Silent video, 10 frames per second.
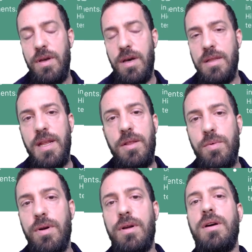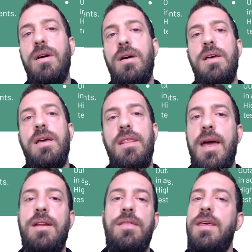network,
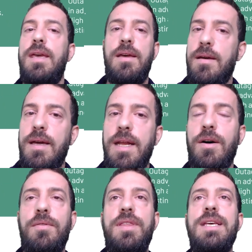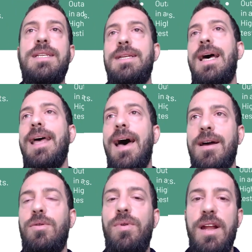then you think, this
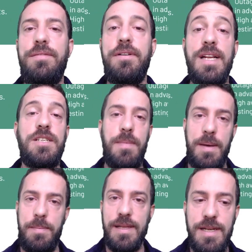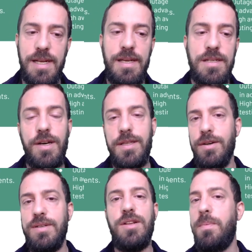attack will never reach my PLC, so I don't
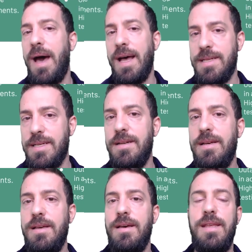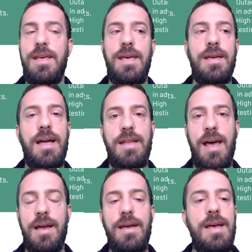need to patch the
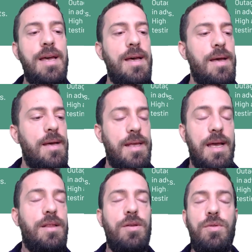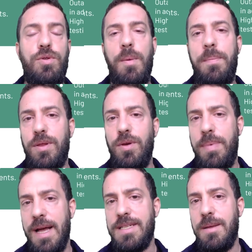attack, to
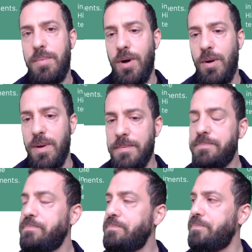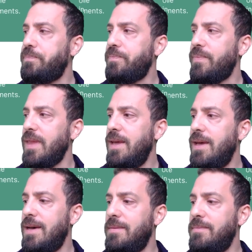patch the problem.
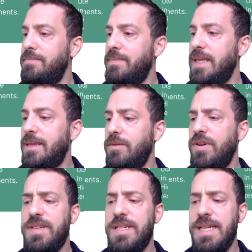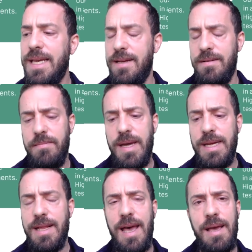But we've seen many
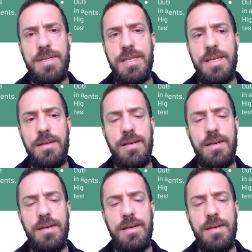times in